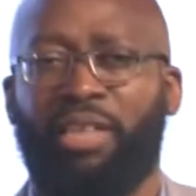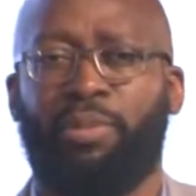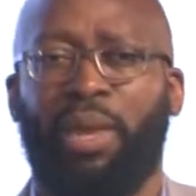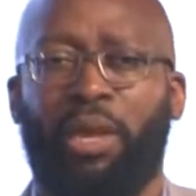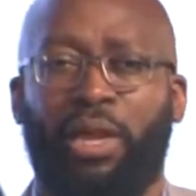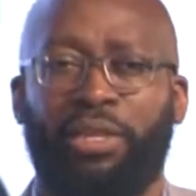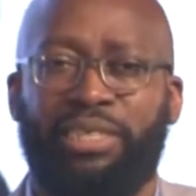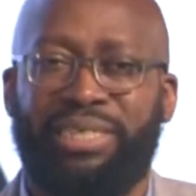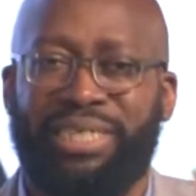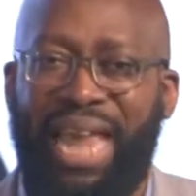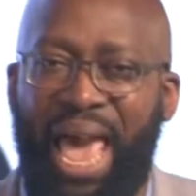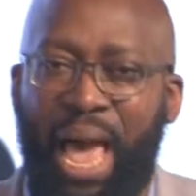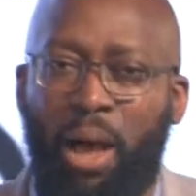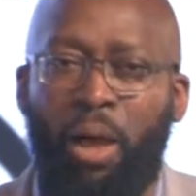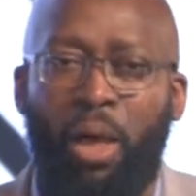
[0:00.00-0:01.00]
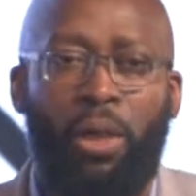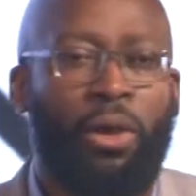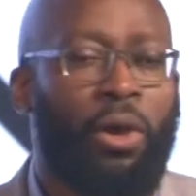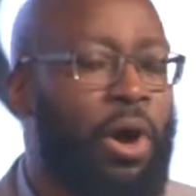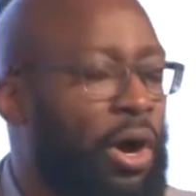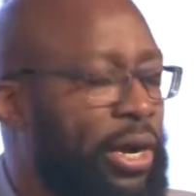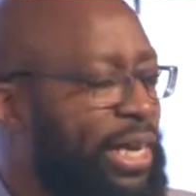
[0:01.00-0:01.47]
Because now
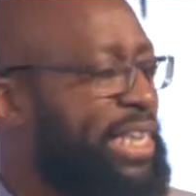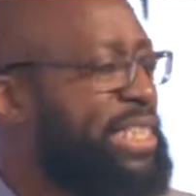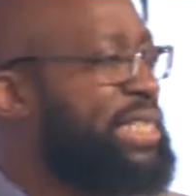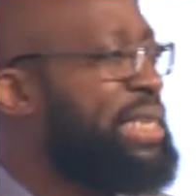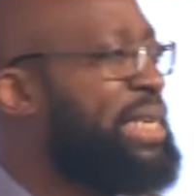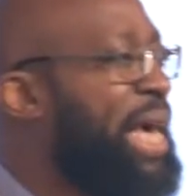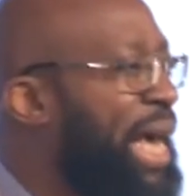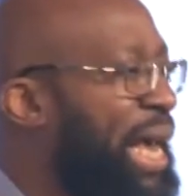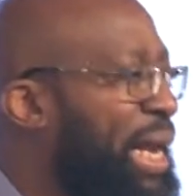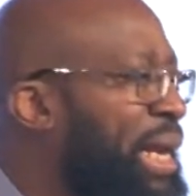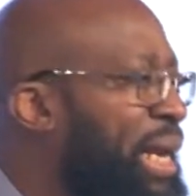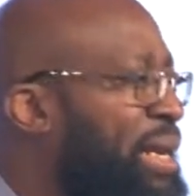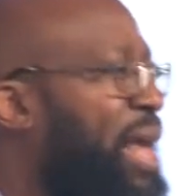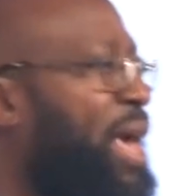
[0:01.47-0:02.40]
God is gaining